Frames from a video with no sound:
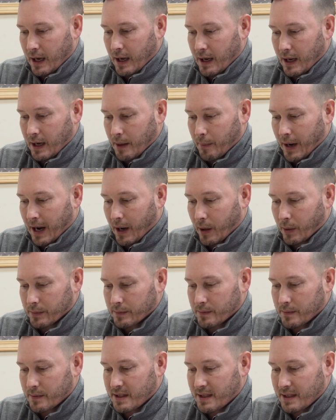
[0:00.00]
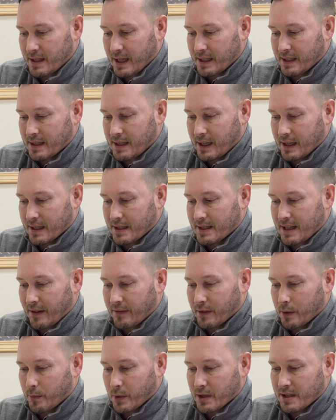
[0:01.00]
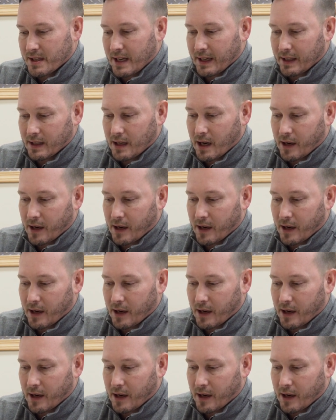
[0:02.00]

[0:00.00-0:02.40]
and about 60 to 70%